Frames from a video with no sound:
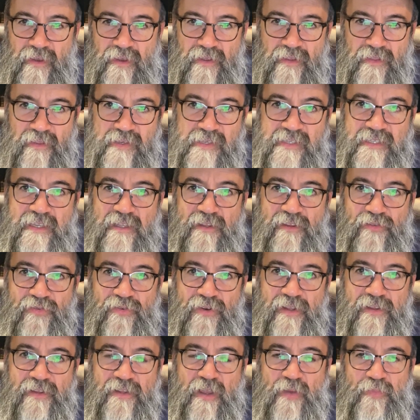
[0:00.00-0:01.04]
The
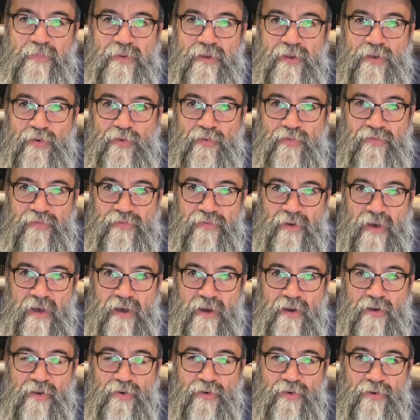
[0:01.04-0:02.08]
central topic of
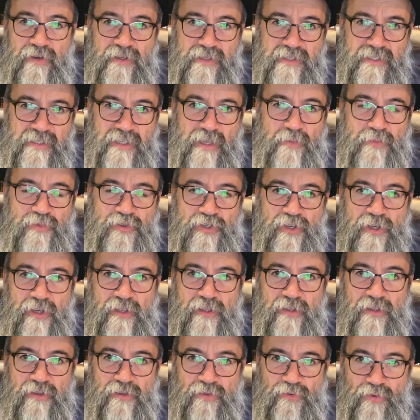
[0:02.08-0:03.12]
our
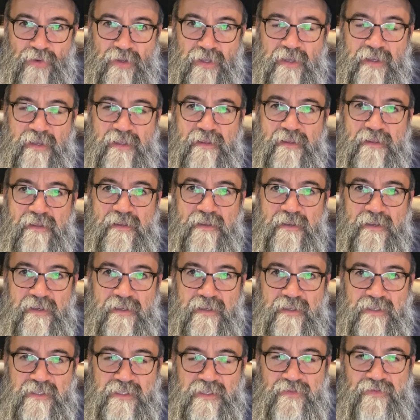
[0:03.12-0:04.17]
subject tonight
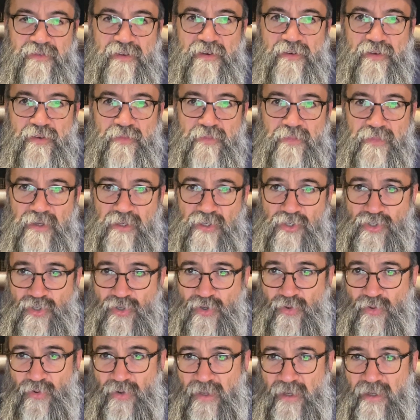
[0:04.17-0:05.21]
is very much
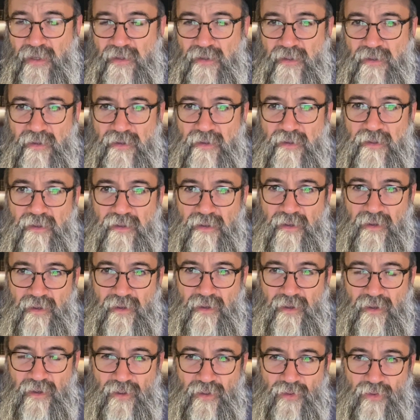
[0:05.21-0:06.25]
connected
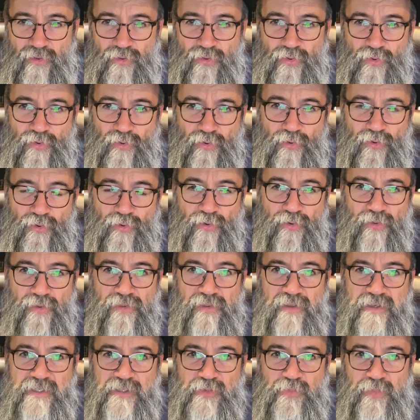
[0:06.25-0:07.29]
to
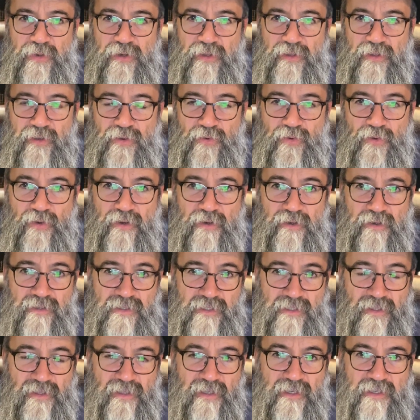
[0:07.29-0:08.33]
this particular
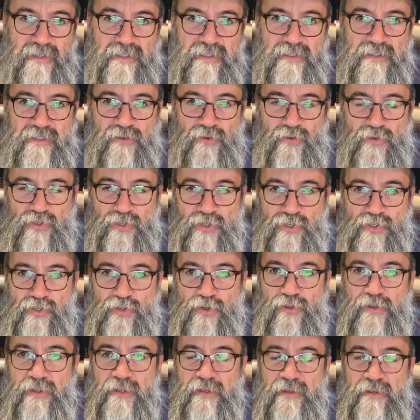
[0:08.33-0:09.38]
day, Rosh
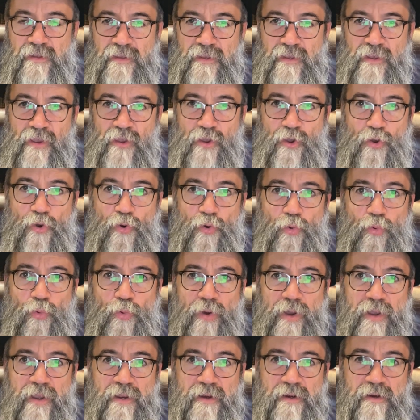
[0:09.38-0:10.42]
Hashanah,
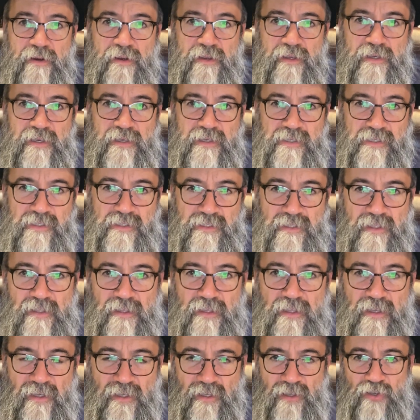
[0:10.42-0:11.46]
where is the
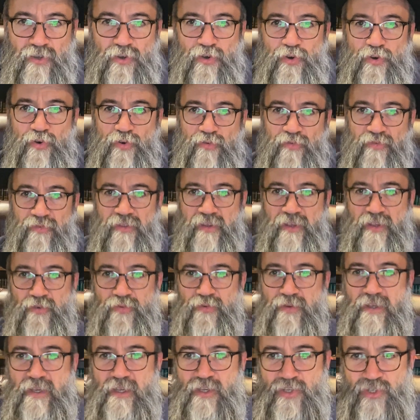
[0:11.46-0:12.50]
day of the
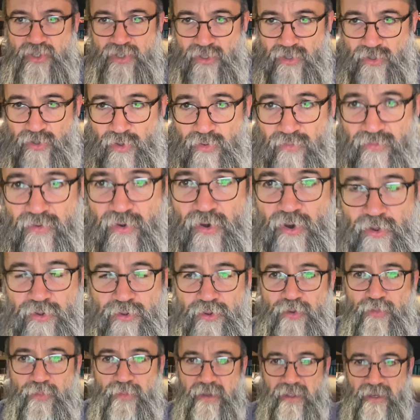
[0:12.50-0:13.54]
creation of
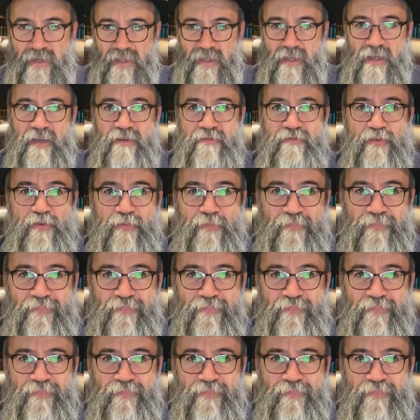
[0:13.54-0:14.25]
Odom and Chava.